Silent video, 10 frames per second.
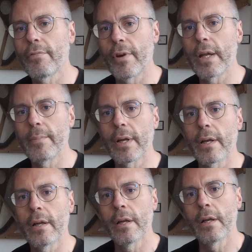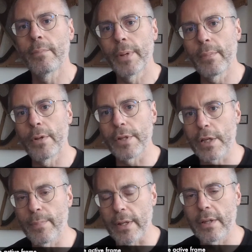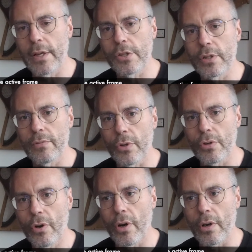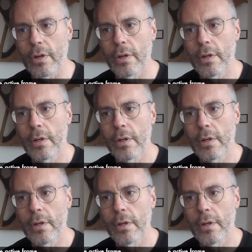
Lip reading: framing people's expectation of your drug